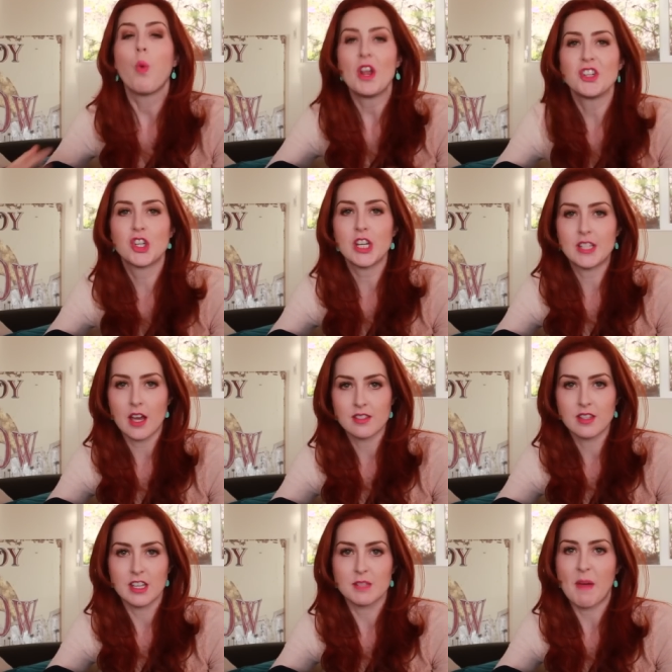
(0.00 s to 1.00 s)
When she
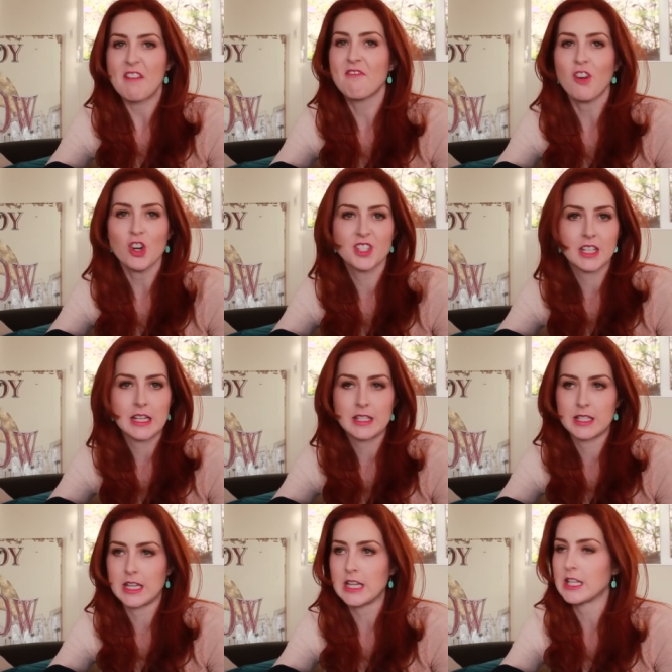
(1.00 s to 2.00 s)
does this, my first
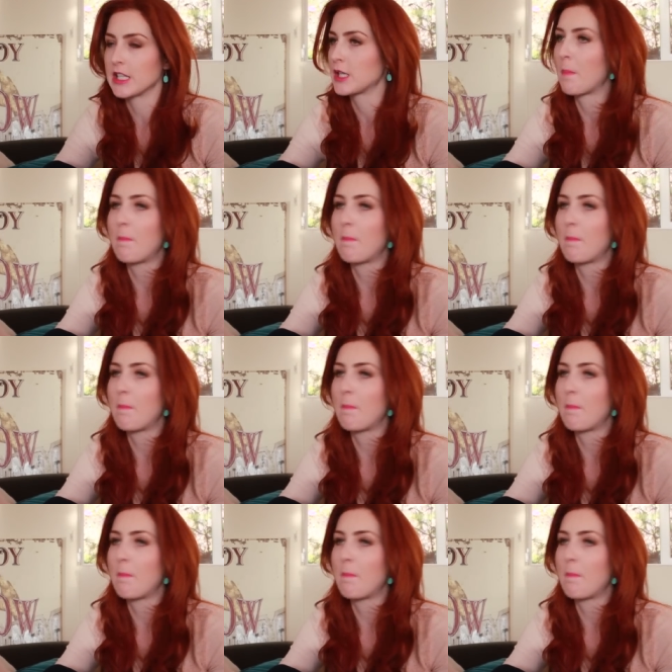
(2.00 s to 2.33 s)
instinct is to